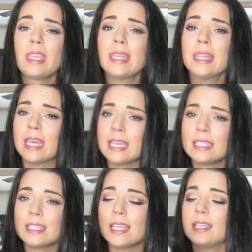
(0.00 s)

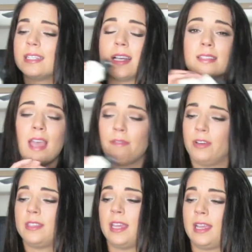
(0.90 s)
This does
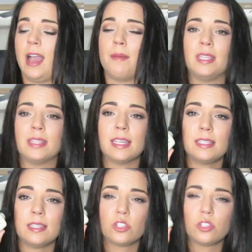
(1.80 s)
everything. I mean,
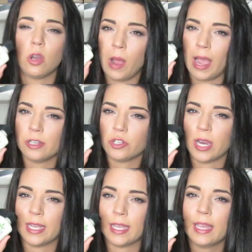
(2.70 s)
this is so
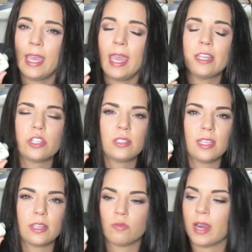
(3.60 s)
hydrating. It just
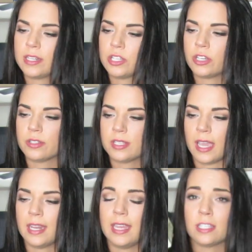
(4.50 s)
sinks right into your
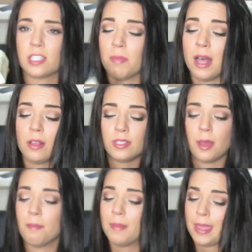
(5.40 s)
skin. It smells
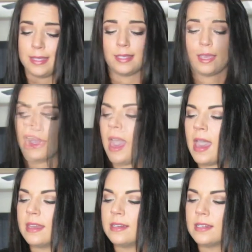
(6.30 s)
amazing.
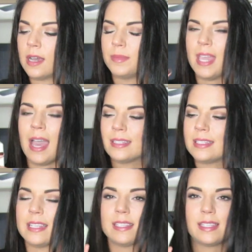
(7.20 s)
And yeah,
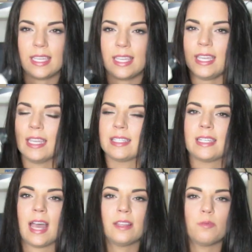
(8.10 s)
it's not sticky, it's
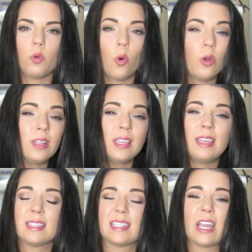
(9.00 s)
not
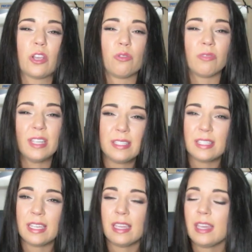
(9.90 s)
oily, it's not
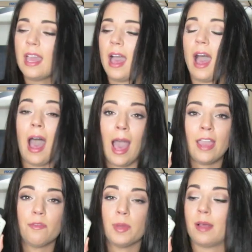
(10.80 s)
greasy.
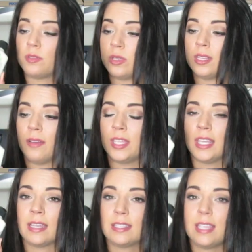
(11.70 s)
I've been absolutely loving
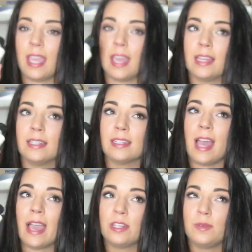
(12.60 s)
this, and
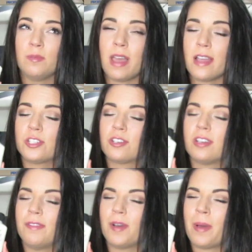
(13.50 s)
I'm not sure
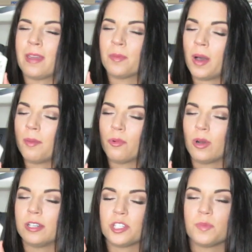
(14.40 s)
if I'll buy the pump
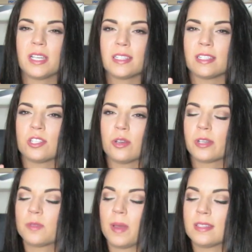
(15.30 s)
one just because it's so
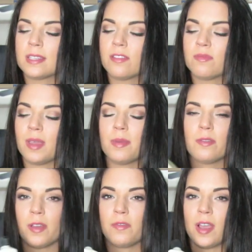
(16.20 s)
expensive. Maybe
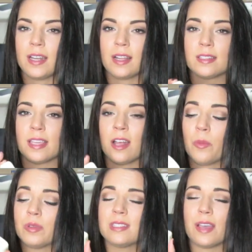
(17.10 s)
if I find it on
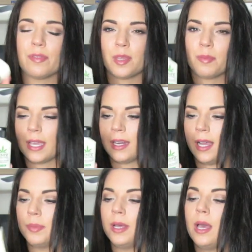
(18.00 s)
sale, we'll definitely pick it
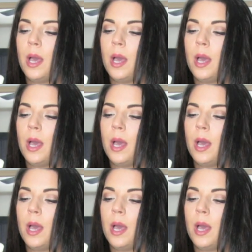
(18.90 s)
up.